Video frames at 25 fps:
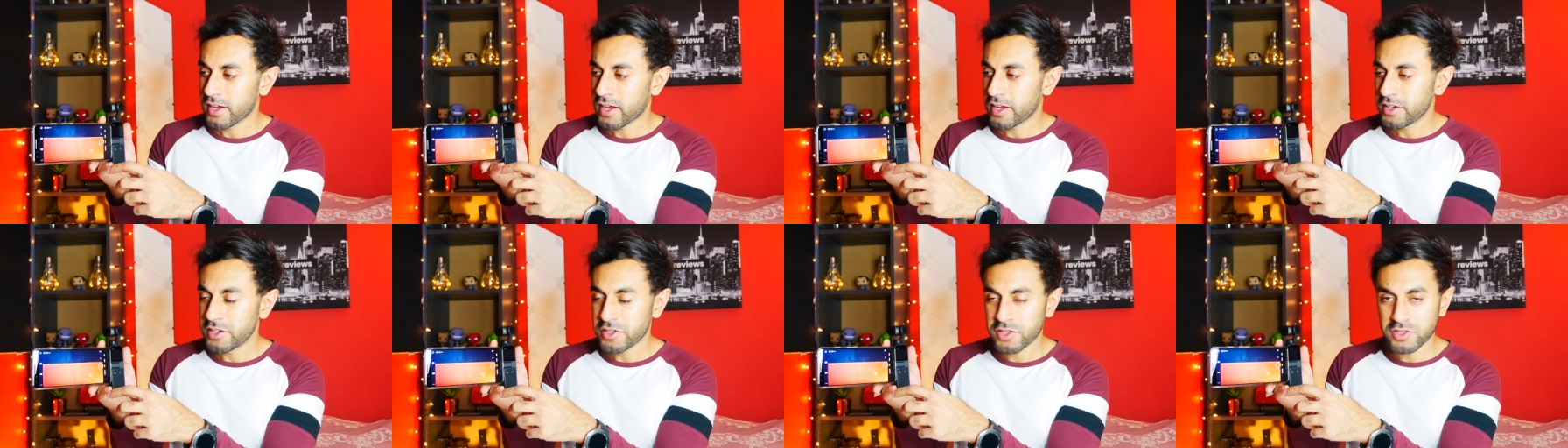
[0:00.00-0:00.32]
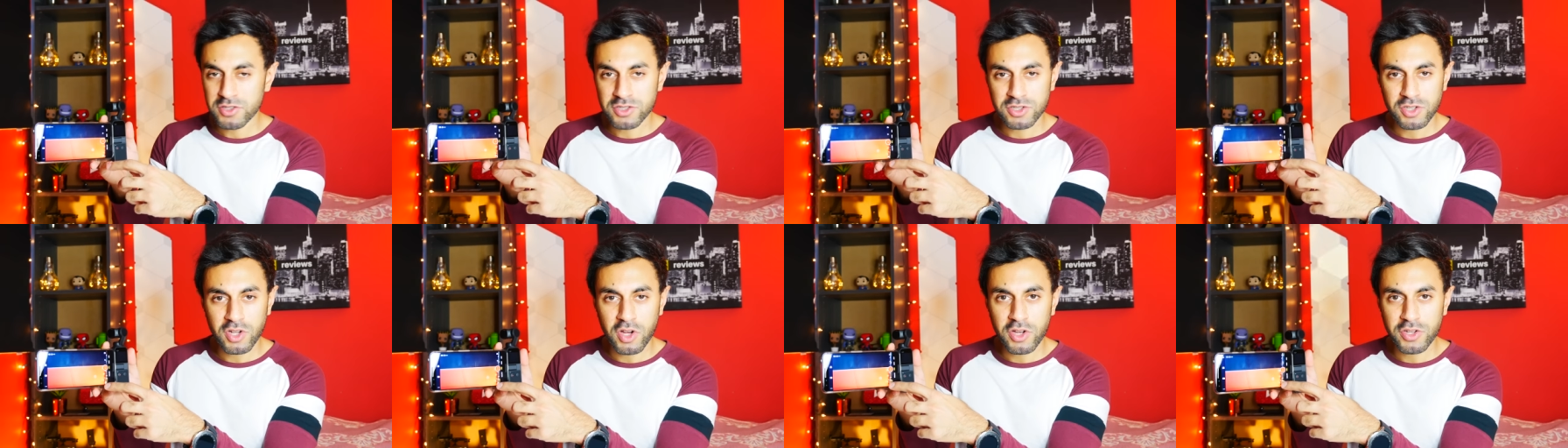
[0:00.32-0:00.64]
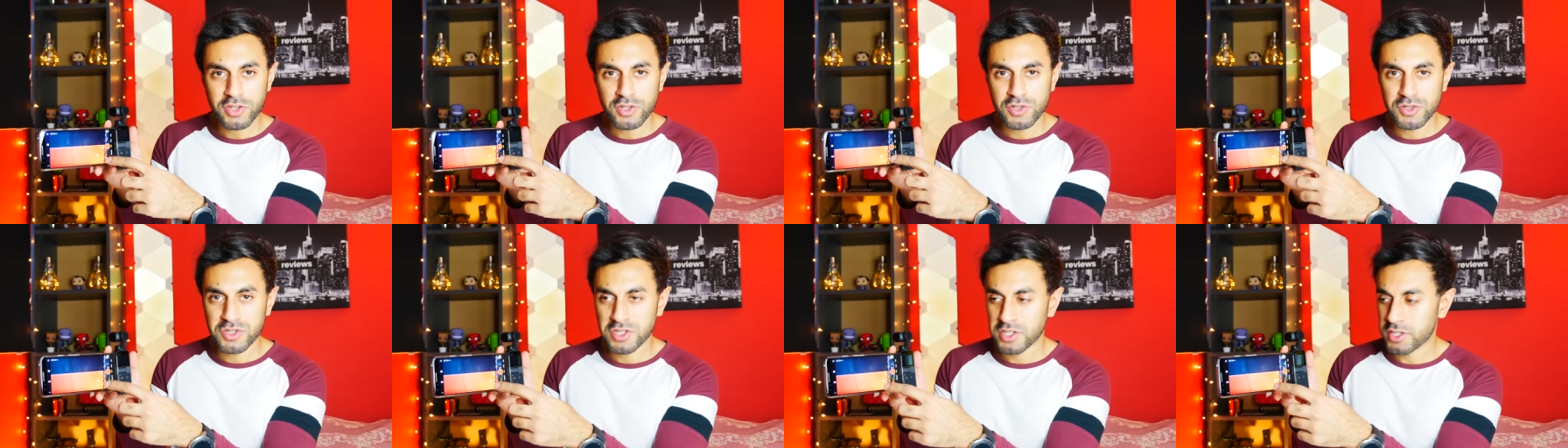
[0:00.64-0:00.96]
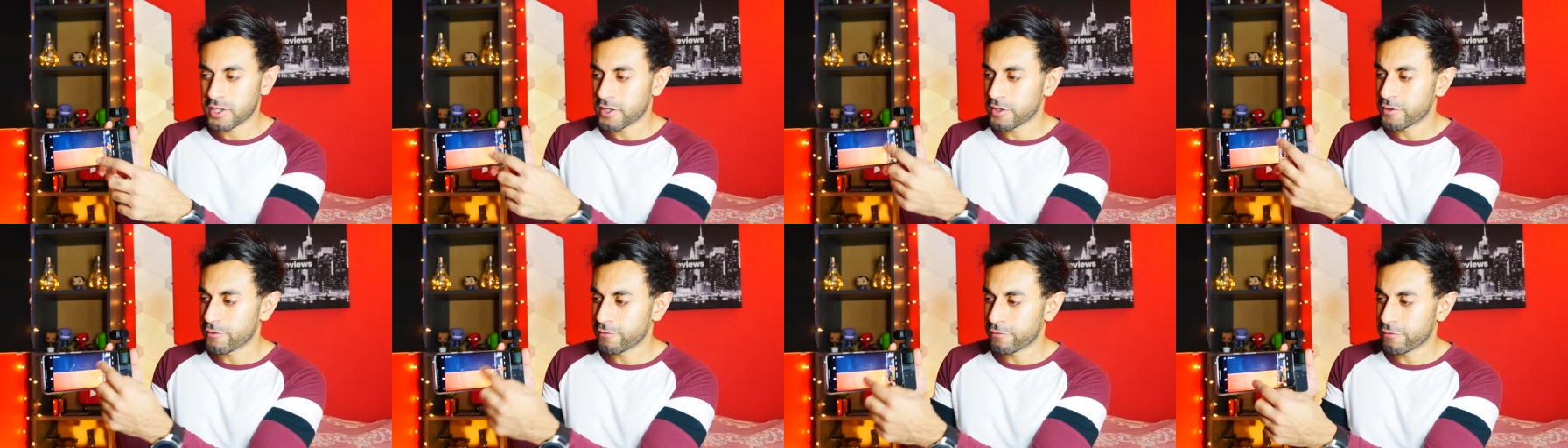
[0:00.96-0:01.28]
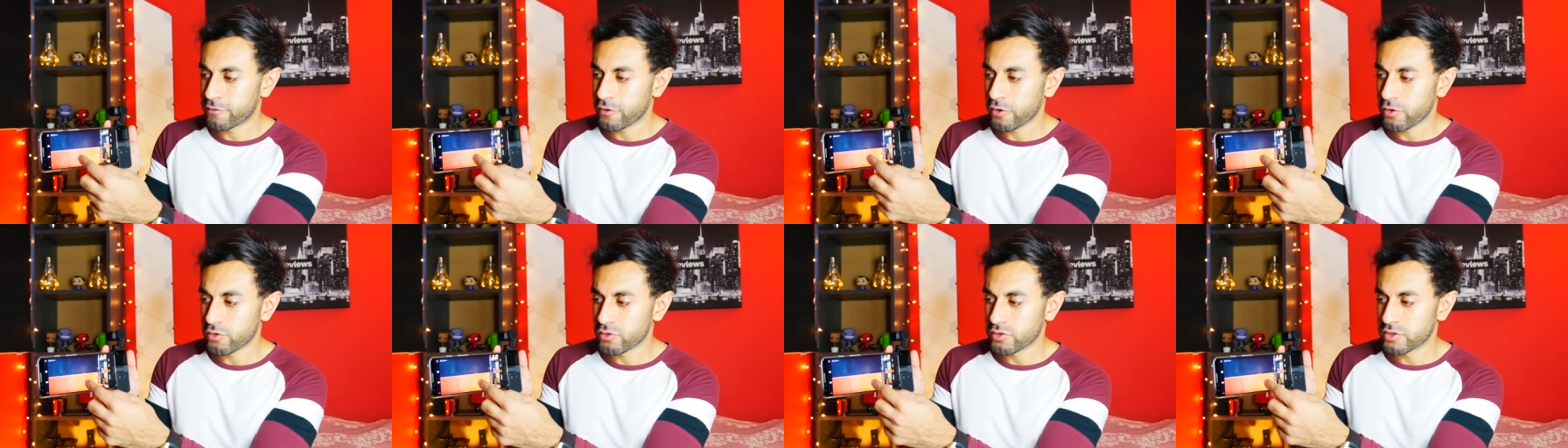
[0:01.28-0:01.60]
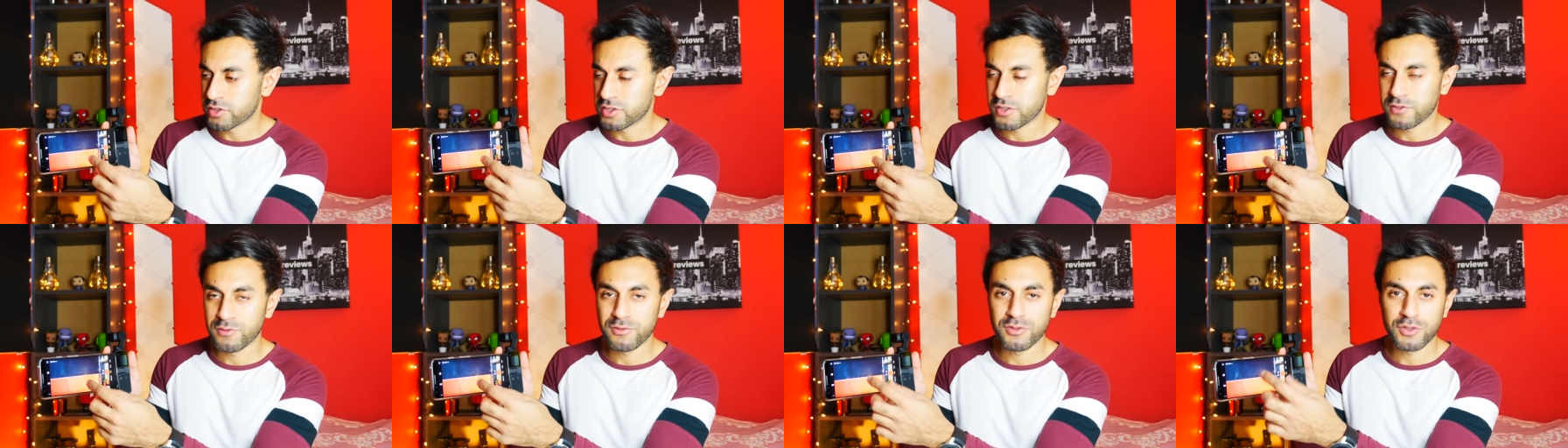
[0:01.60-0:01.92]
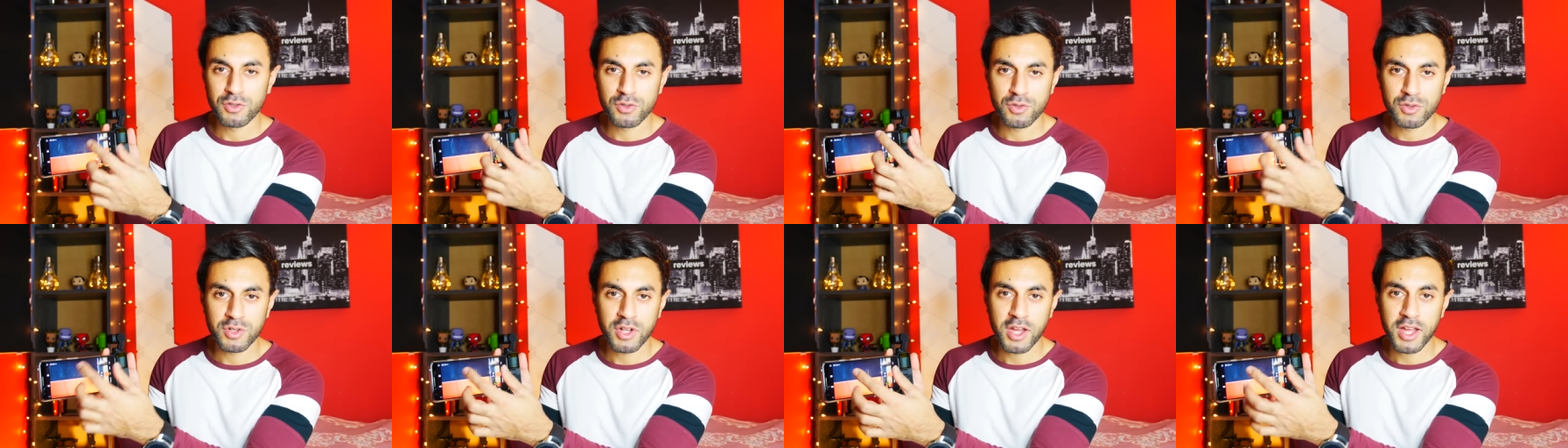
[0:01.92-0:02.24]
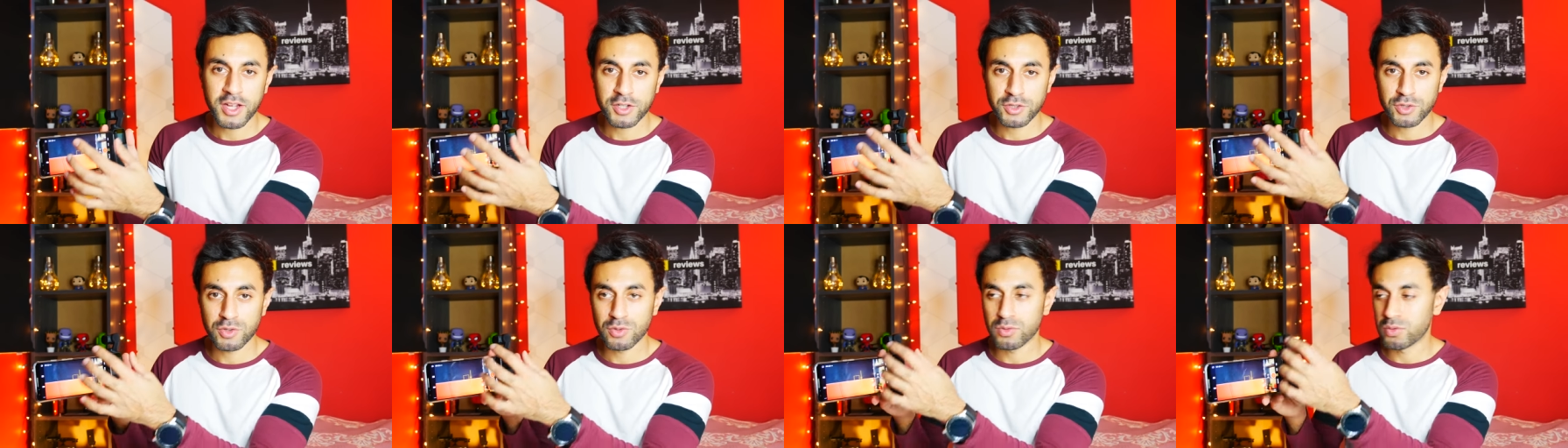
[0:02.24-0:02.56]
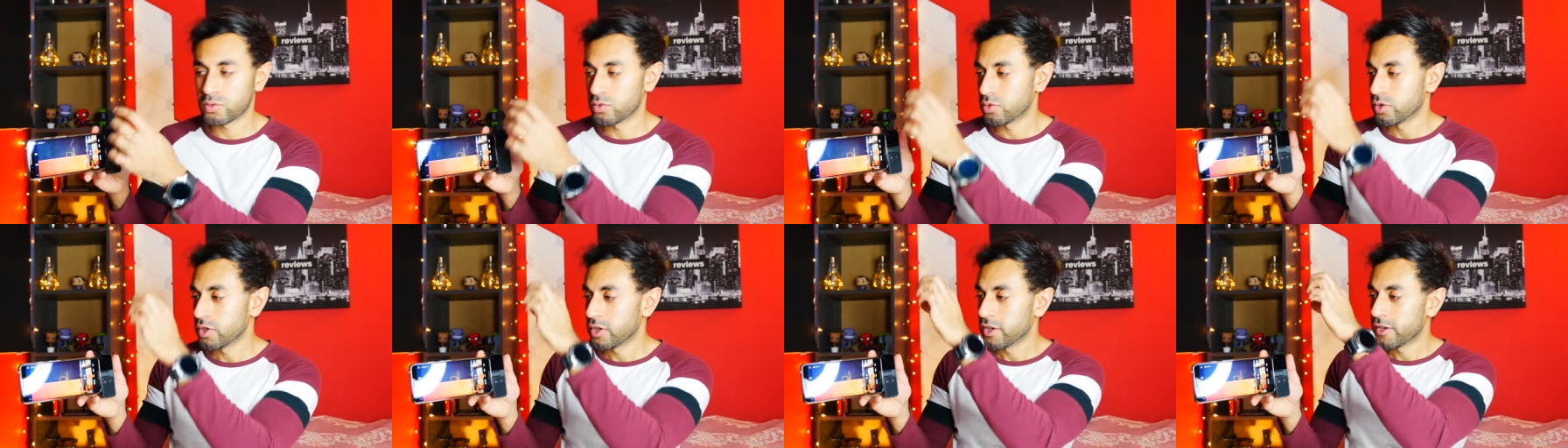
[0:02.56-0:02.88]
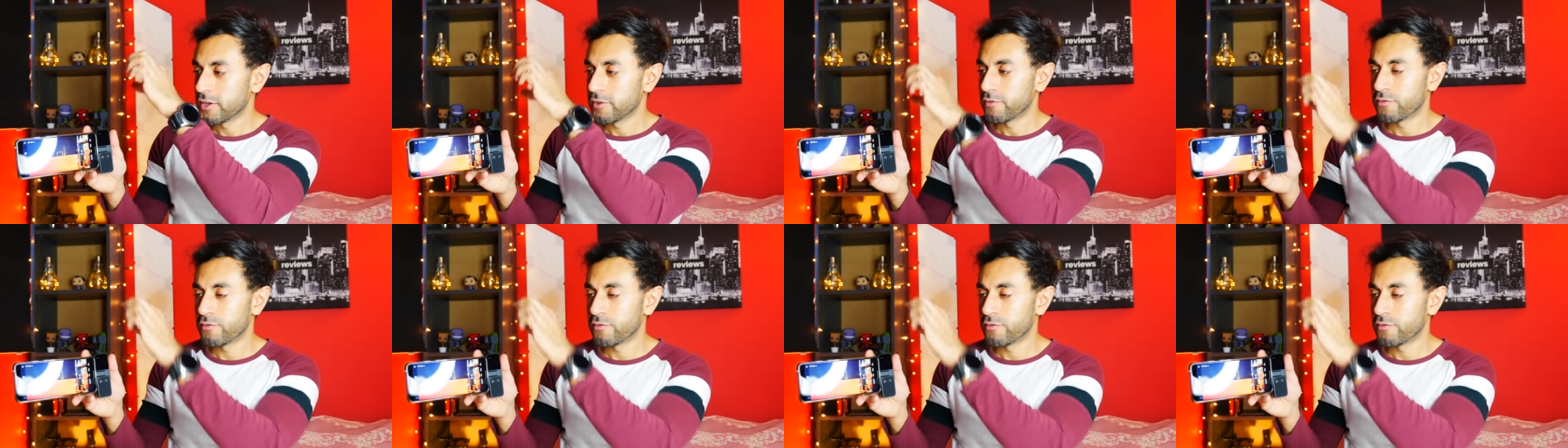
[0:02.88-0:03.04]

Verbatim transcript: and you can start using the phone to view the actual